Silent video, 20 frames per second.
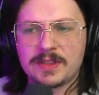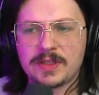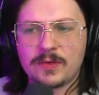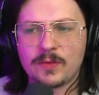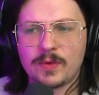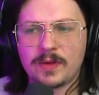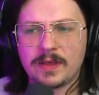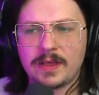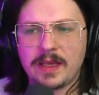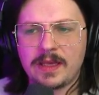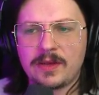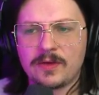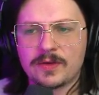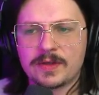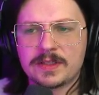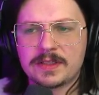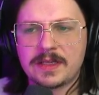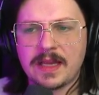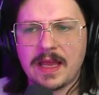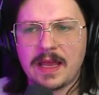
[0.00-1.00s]
you will get your
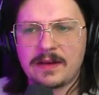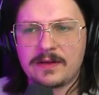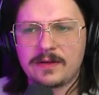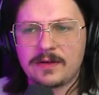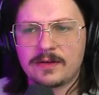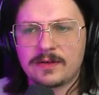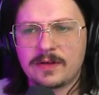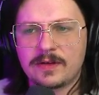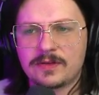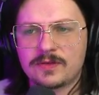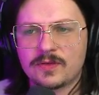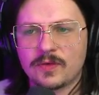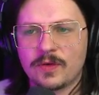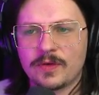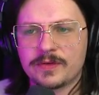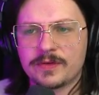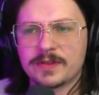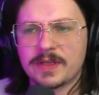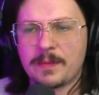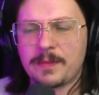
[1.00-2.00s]
standard
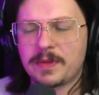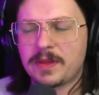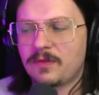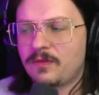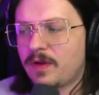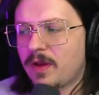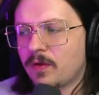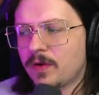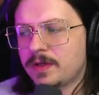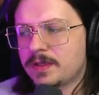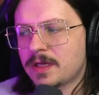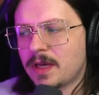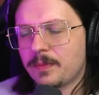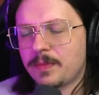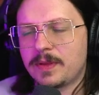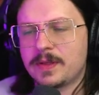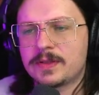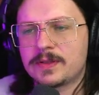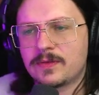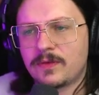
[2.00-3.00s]
controls up at the very top
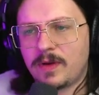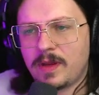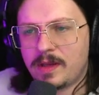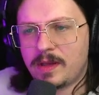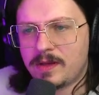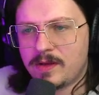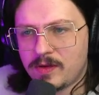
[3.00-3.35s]
of the screen.